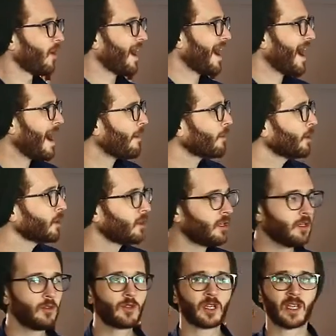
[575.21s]
How are you going
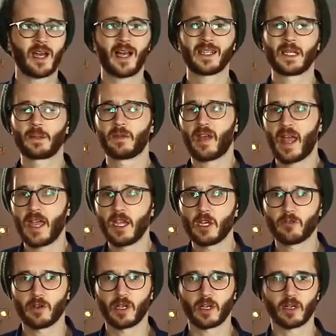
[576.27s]
to use the concept of
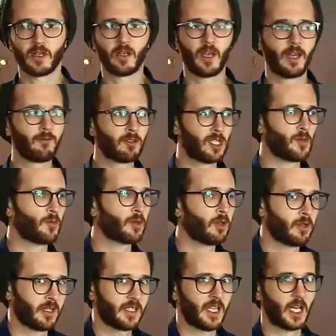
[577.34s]
anchoring and
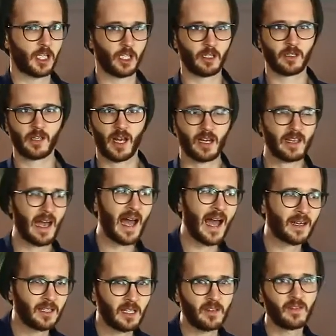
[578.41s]
reciprocal concessions and
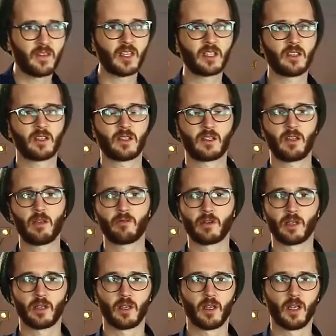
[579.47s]
cognitive dissonance
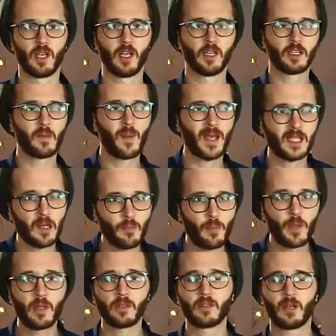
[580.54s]
theory to best
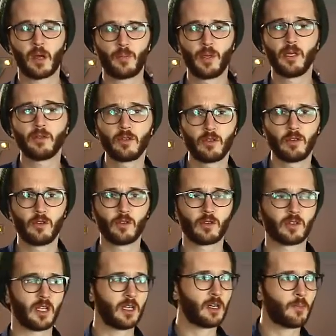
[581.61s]
appeal to your
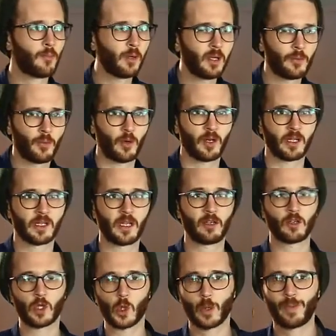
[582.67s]
users in your bullet points
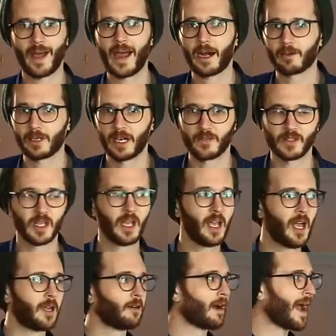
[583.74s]
and your short paragraphs
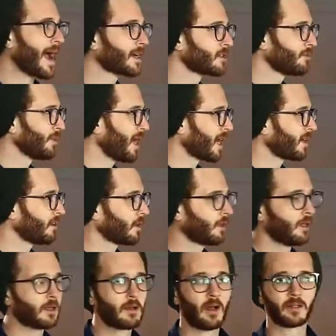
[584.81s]
and your action block and your
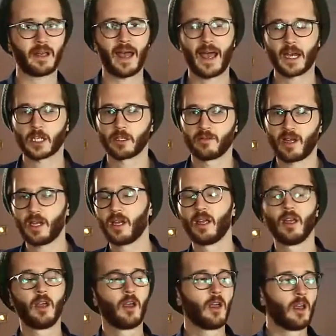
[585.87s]
clear call to action, right?
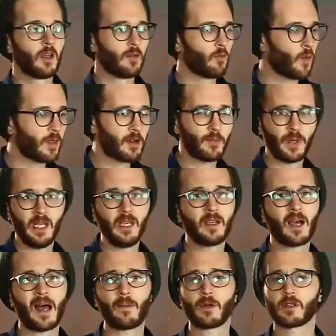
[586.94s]
Whether it be
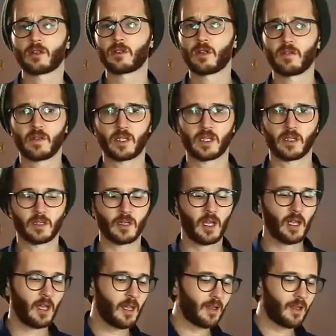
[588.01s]
e-commerce or services.